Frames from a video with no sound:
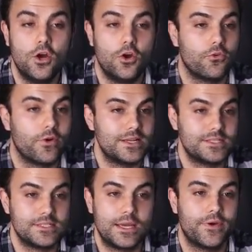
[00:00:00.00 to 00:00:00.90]
Already
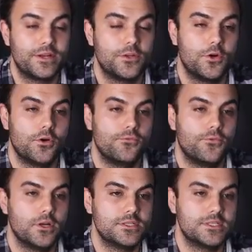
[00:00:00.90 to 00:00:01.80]
today we've had a lot of
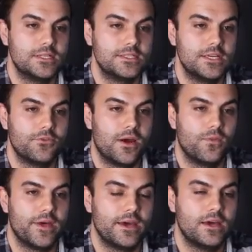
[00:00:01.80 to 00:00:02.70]
volatility around
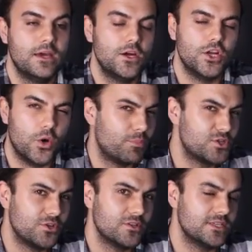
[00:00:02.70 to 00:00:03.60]
there. No
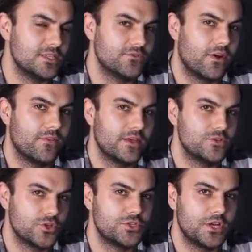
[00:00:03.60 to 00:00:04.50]
opportunities around there
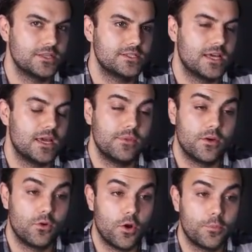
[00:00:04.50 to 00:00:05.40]
just yet today, but there
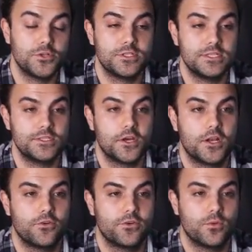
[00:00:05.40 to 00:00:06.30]
were opportunities
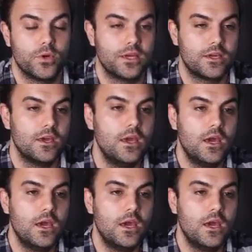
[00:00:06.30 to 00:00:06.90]
earlier in the week.